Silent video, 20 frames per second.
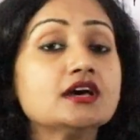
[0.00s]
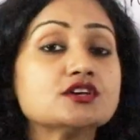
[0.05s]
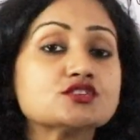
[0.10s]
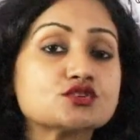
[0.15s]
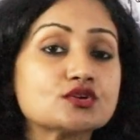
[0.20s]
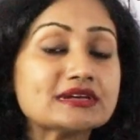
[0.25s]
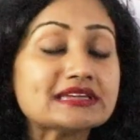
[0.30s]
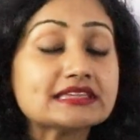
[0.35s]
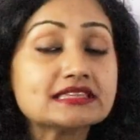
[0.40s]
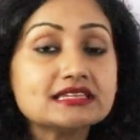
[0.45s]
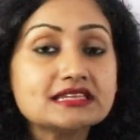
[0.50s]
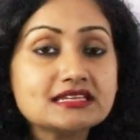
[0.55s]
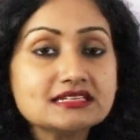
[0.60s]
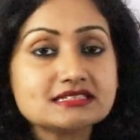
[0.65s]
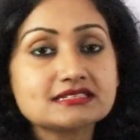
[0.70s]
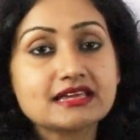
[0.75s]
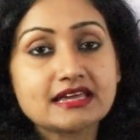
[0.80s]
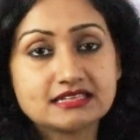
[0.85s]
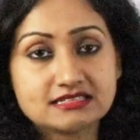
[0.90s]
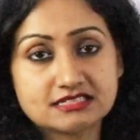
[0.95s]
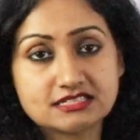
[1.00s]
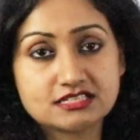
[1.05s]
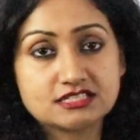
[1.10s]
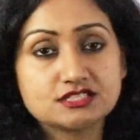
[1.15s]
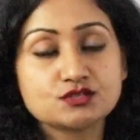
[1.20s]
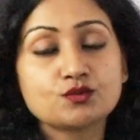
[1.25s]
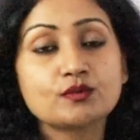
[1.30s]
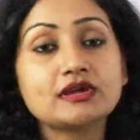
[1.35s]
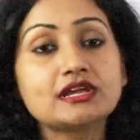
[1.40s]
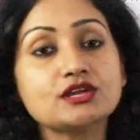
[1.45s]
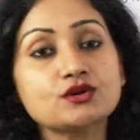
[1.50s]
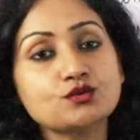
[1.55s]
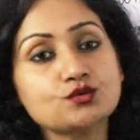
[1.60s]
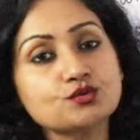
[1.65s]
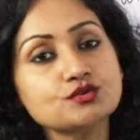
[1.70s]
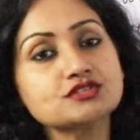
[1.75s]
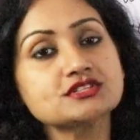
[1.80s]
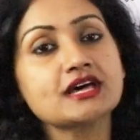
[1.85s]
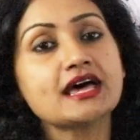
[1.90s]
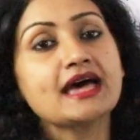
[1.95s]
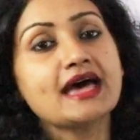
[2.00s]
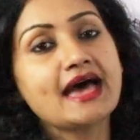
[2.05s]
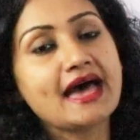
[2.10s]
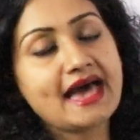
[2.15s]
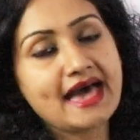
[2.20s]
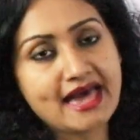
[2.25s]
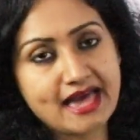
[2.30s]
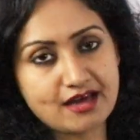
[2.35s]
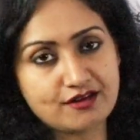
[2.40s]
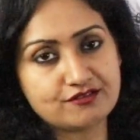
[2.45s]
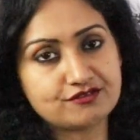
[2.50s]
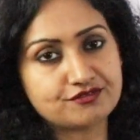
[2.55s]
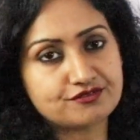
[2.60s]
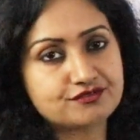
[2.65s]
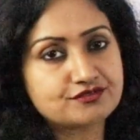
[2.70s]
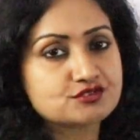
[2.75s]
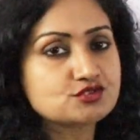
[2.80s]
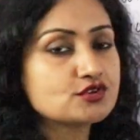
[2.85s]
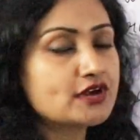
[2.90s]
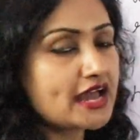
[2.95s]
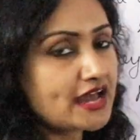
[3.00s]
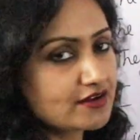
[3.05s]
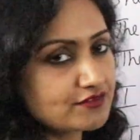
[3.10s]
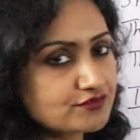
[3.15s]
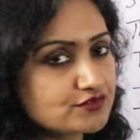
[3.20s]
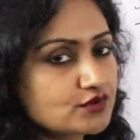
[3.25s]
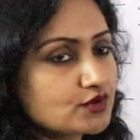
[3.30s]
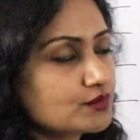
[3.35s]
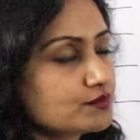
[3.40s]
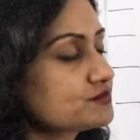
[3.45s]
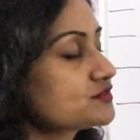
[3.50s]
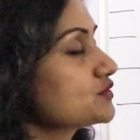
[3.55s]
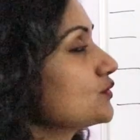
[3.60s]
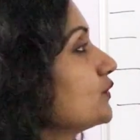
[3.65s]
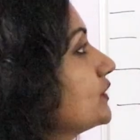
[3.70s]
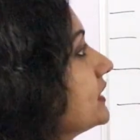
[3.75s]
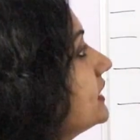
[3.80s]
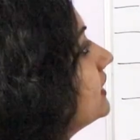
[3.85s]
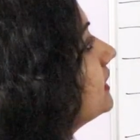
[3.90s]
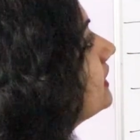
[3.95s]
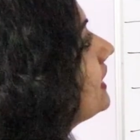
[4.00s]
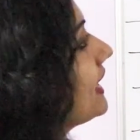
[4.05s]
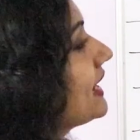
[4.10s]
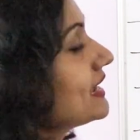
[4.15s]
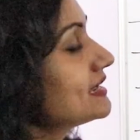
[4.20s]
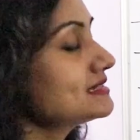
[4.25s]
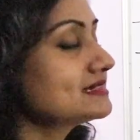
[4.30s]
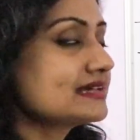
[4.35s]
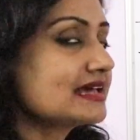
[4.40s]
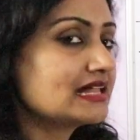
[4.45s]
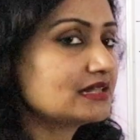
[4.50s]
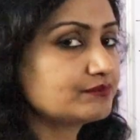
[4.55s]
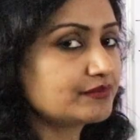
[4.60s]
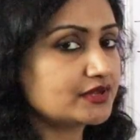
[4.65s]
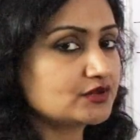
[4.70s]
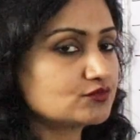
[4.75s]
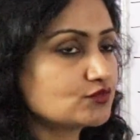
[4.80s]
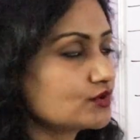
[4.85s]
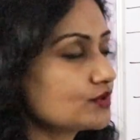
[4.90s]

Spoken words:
So in these tenses we use have to have verbs, okay, as helping